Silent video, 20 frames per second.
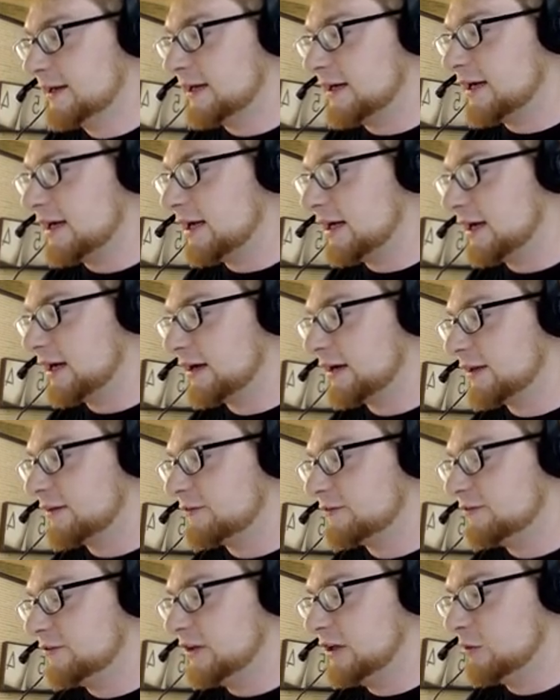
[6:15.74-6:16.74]
And
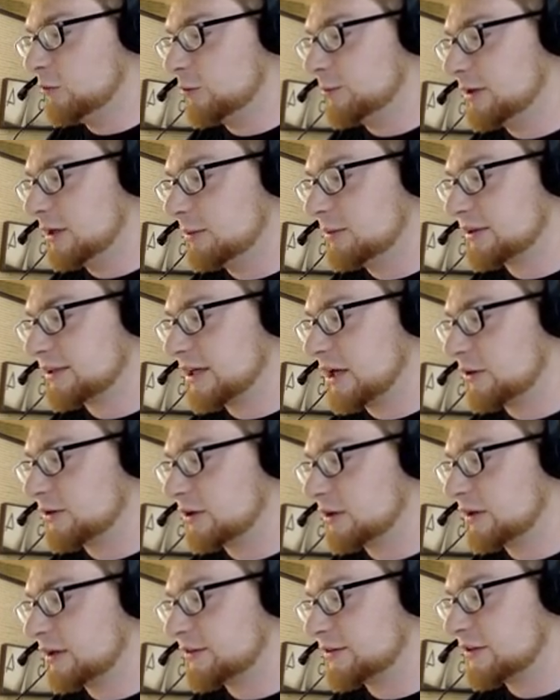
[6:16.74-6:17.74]
phi will be able to
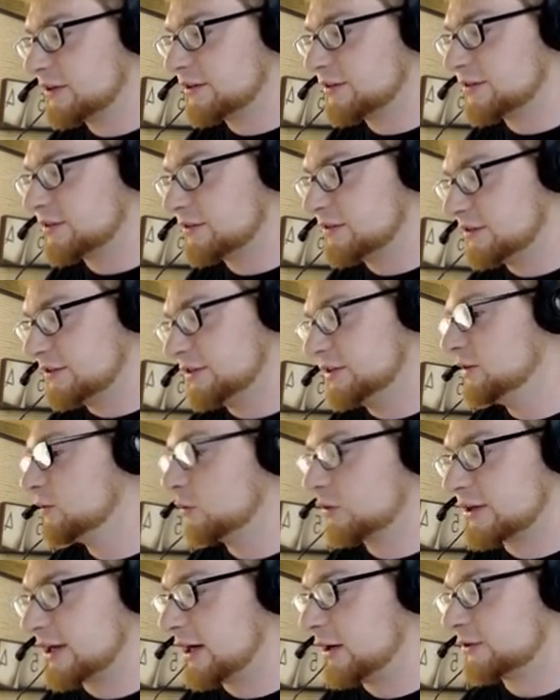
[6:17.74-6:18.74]
calculate this, d
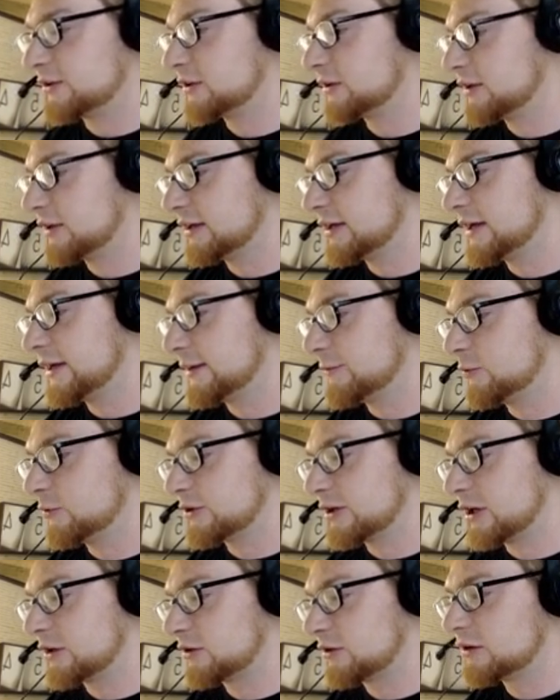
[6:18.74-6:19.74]
will calculate, m will
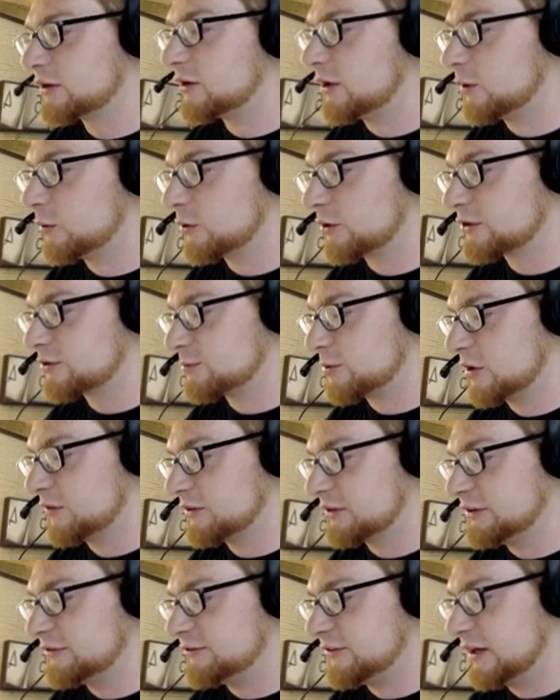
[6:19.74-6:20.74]
calculate. It all works
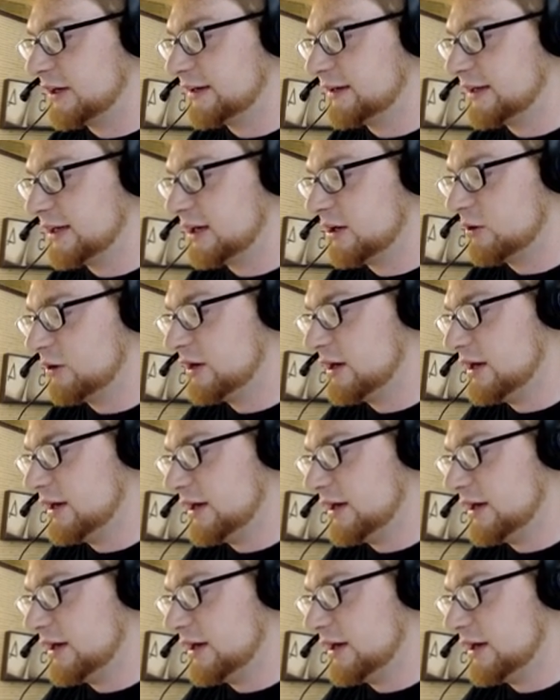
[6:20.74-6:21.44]
perfectly fine now.